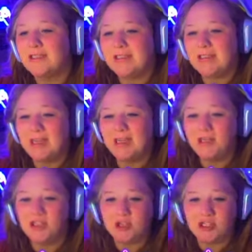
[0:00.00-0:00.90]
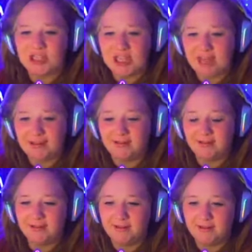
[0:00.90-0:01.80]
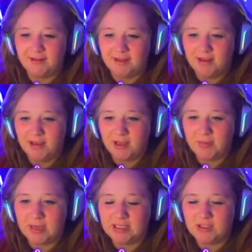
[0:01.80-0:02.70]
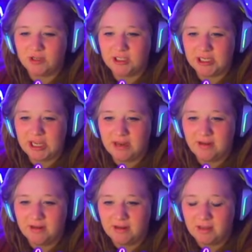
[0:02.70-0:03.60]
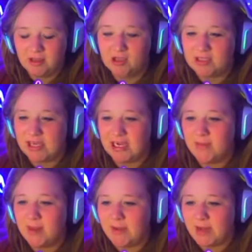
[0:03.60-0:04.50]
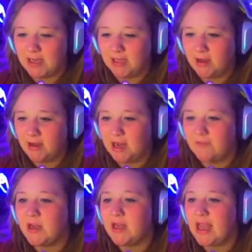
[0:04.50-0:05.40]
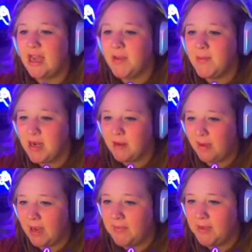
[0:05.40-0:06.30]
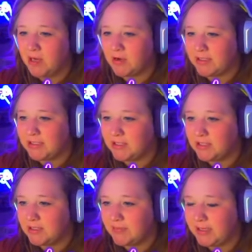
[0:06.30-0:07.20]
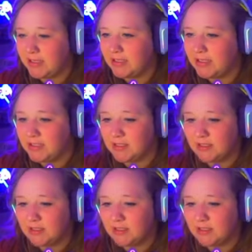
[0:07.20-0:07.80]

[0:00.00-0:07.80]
selling Georgette. Goodbye, Georgette. You stayed in my pocket long enough. Could anybody buy my crystals, please?